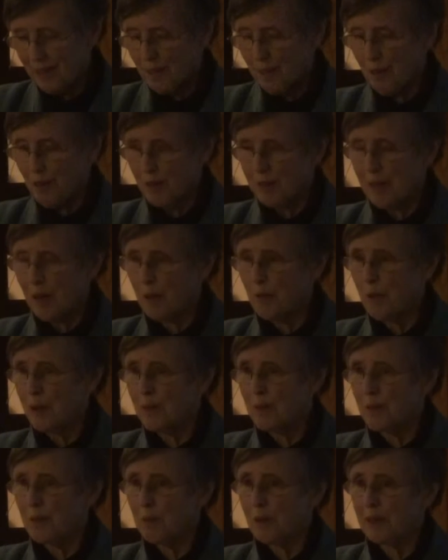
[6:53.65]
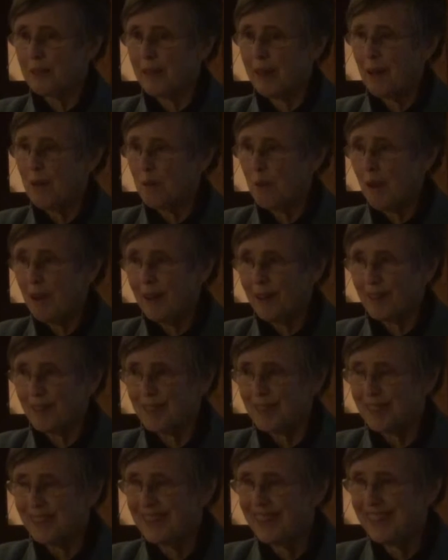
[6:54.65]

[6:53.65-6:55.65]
Of course, I wondered what that was.